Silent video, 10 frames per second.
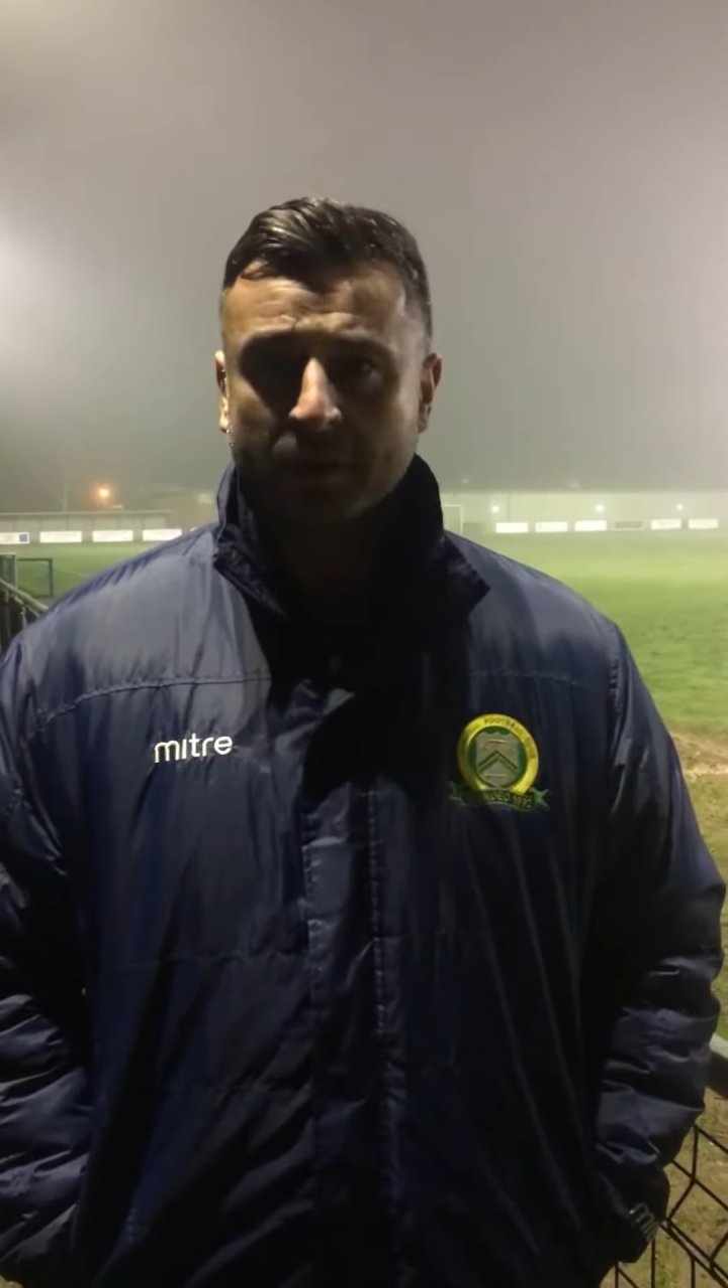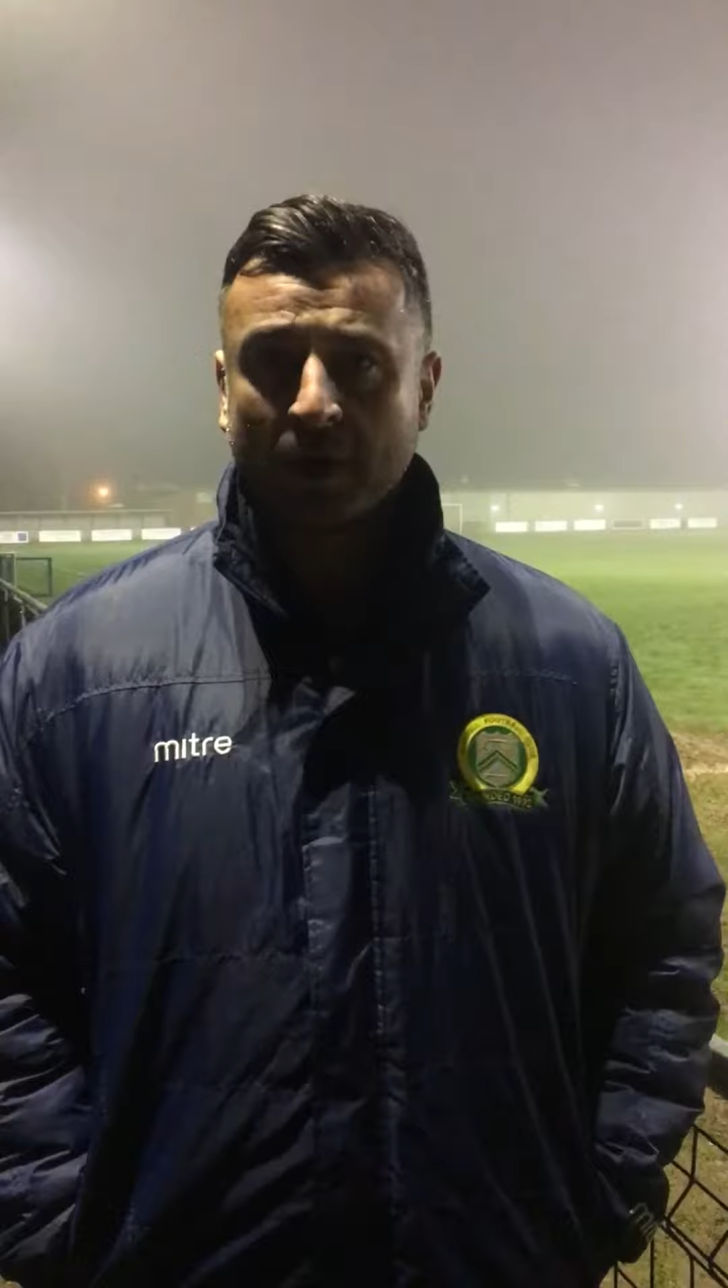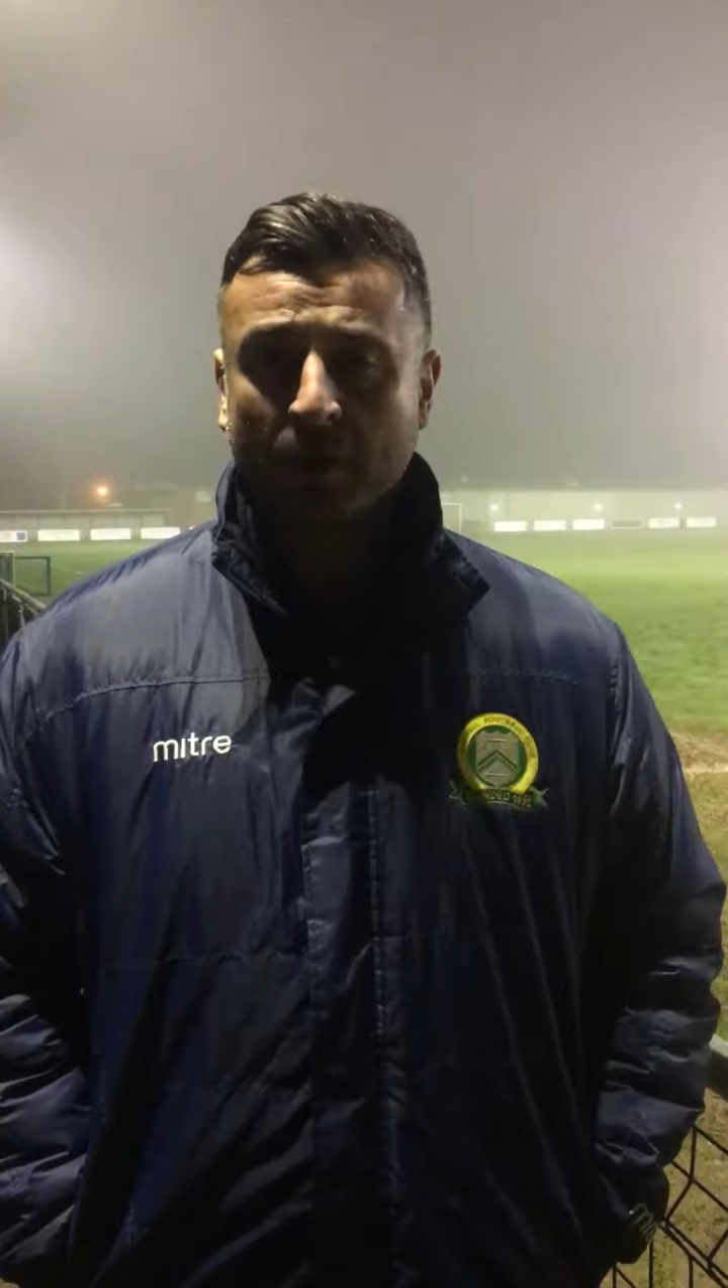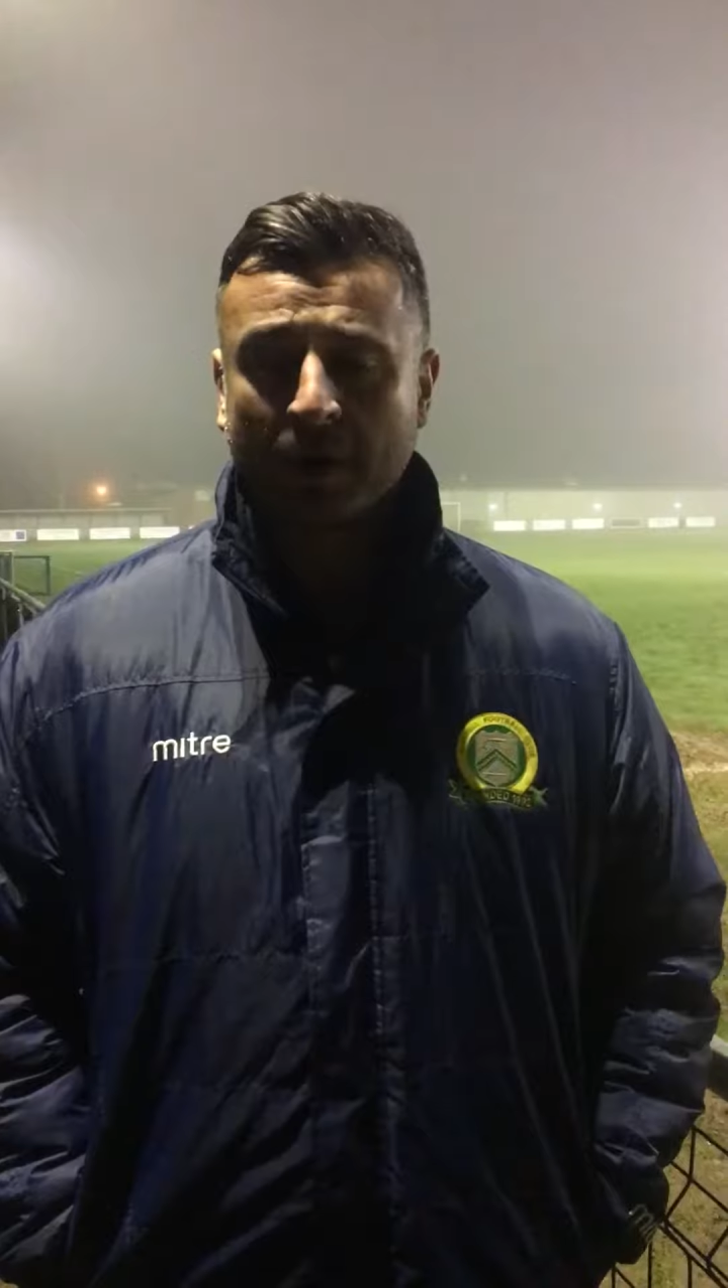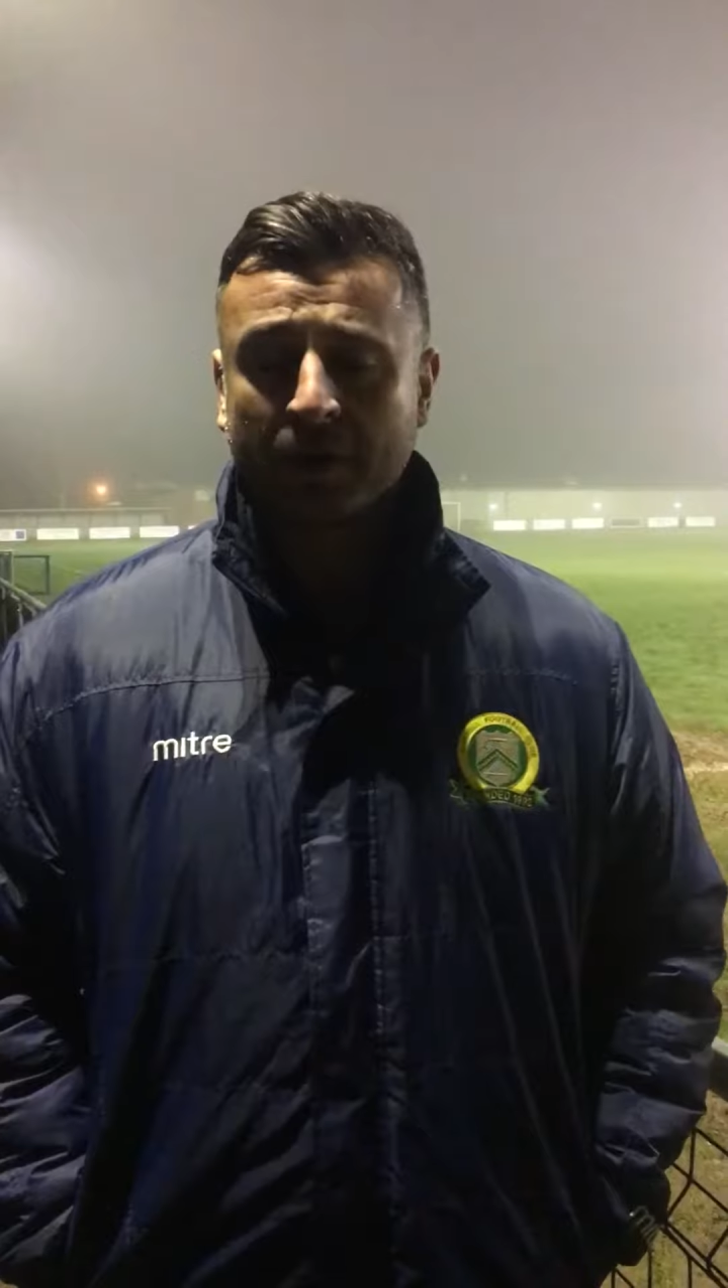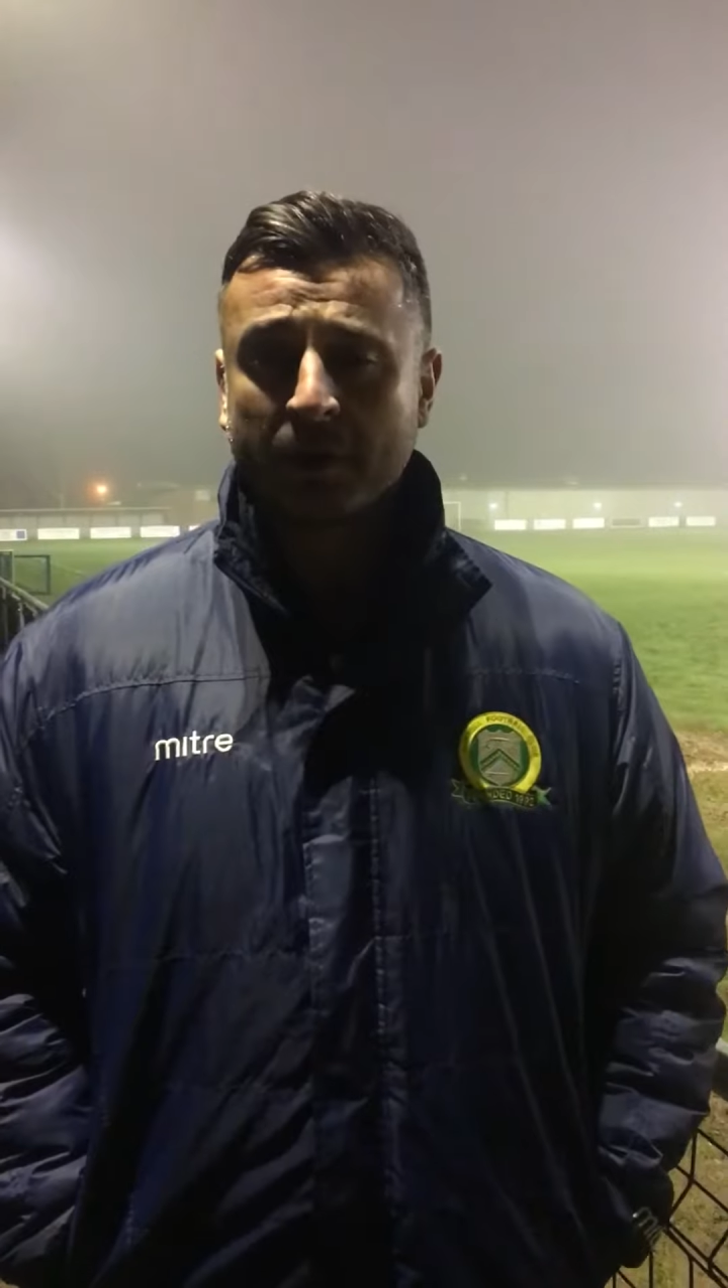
how well they